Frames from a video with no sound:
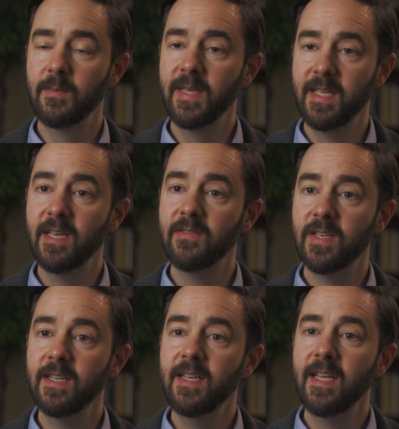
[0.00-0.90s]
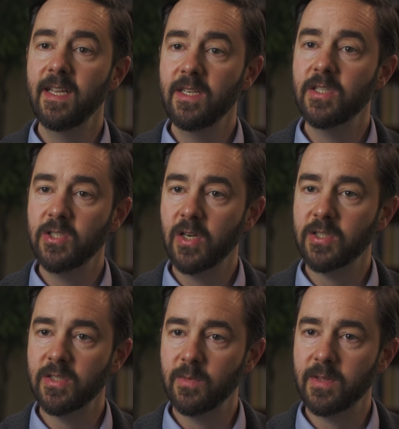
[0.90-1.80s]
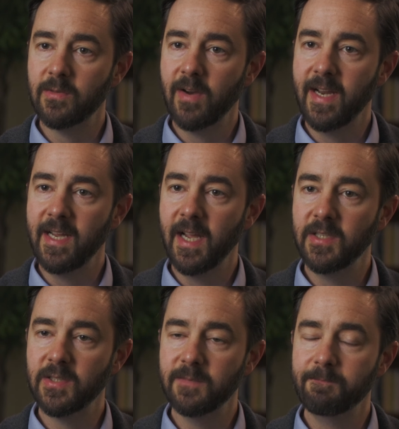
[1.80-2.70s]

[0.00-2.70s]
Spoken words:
be given in conjunction with the radiation.